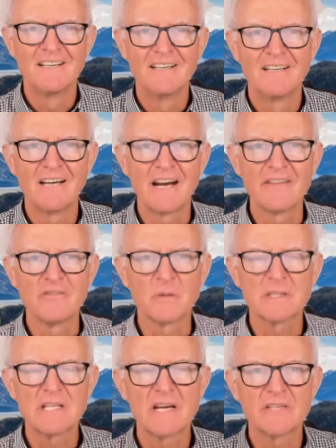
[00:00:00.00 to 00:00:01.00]
Hi everyone,
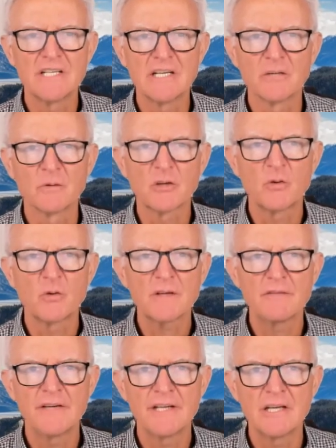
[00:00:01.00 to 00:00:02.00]
Kevin here with a quick
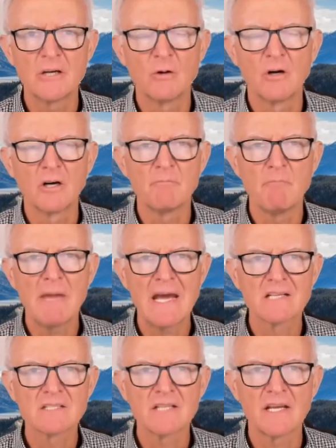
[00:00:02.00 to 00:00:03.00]
video on
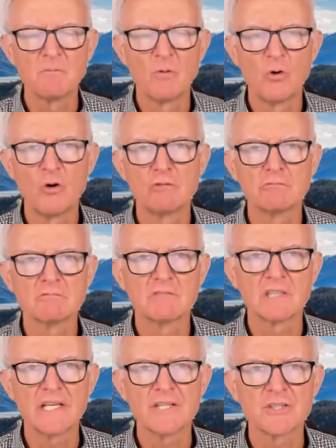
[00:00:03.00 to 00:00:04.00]
mass and mole
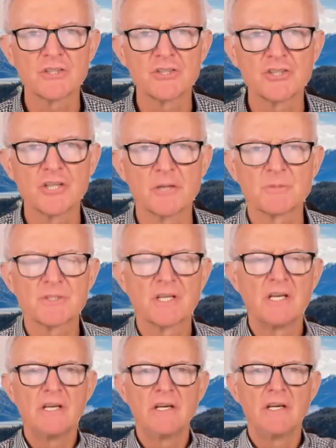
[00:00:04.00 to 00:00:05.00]
relationships.
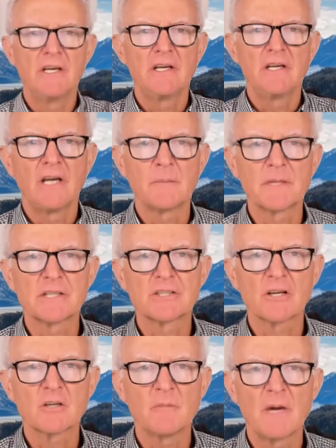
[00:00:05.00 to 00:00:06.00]
I'm going to
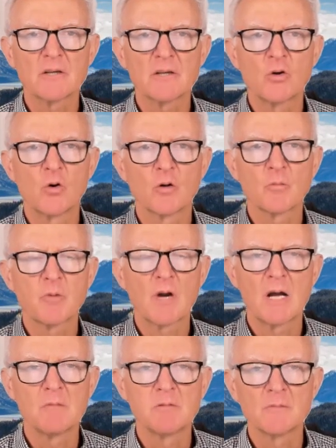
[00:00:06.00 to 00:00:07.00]
talk about core
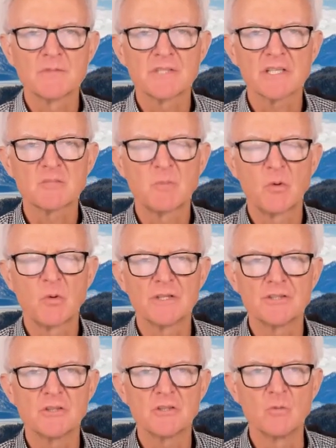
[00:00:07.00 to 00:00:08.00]
problem
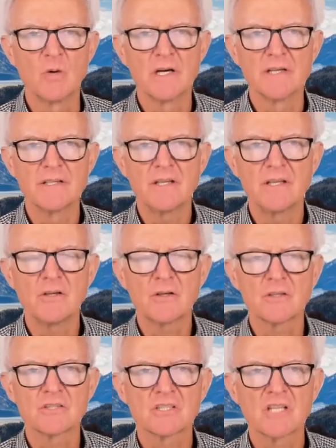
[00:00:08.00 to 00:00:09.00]
6.21. You
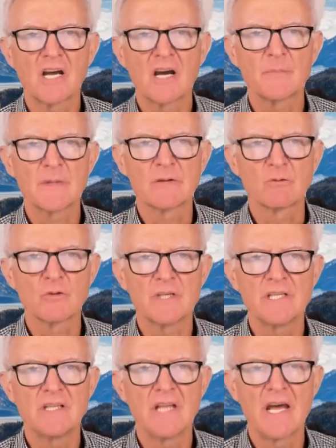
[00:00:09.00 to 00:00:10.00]
can stop and
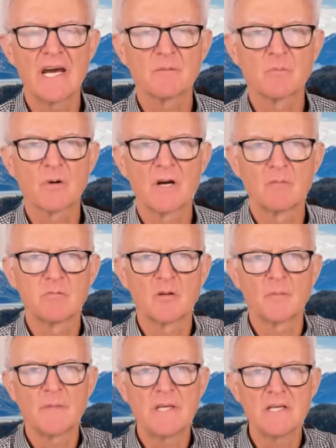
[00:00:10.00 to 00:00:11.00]
read that problem
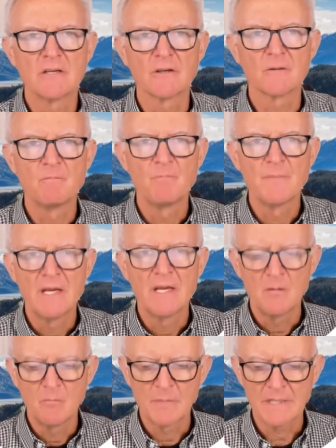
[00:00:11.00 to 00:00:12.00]
here,
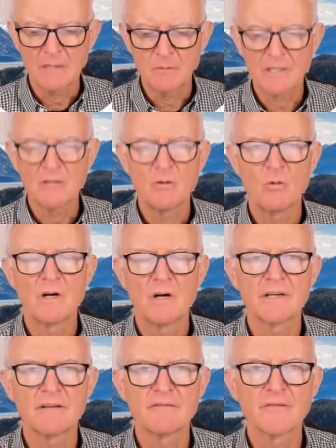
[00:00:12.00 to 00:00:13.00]
but I want to go on
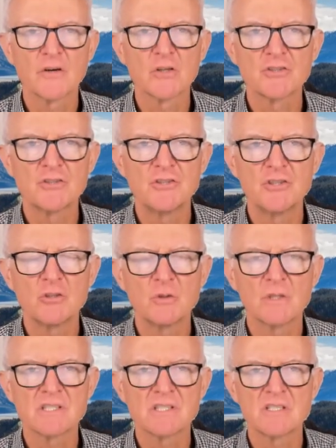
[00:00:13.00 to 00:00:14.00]
and first do
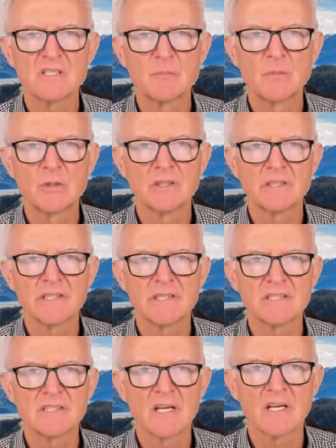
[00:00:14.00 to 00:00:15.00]
a simple
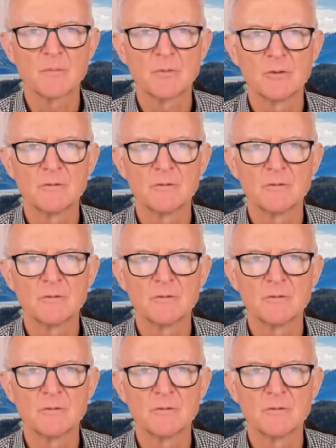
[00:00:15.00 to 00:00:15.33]
example.